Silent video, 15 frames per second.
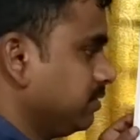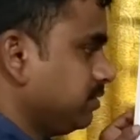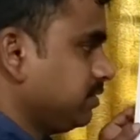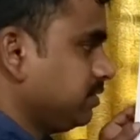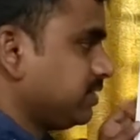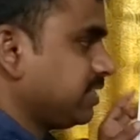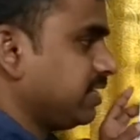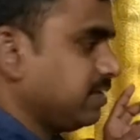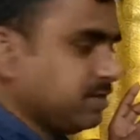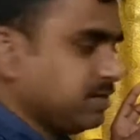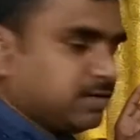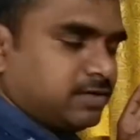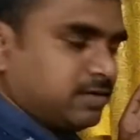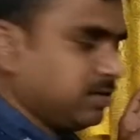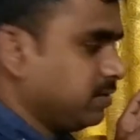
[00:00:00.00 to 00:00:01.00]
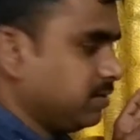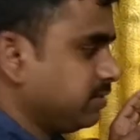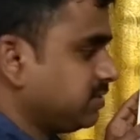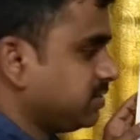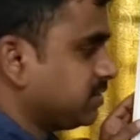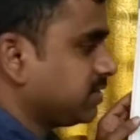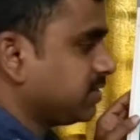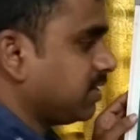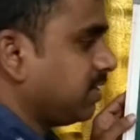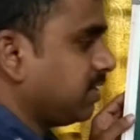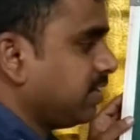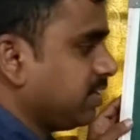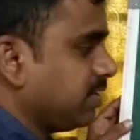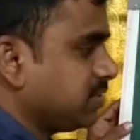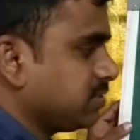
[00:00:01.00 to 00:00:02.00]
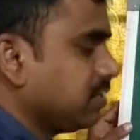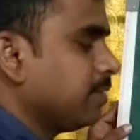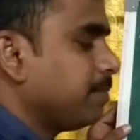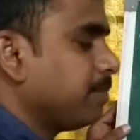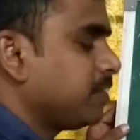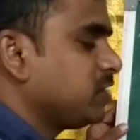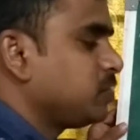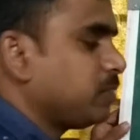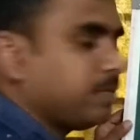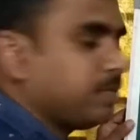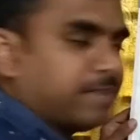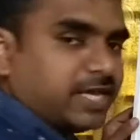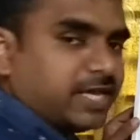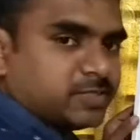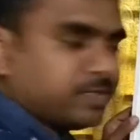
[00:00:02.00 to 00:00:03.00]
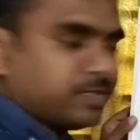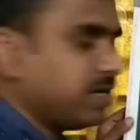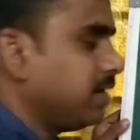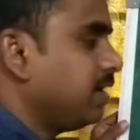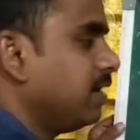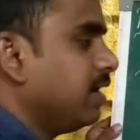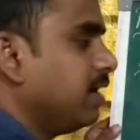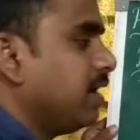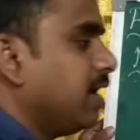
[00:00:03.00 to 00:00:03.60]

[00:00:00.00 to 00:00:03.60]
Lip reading: this is called as principal maxima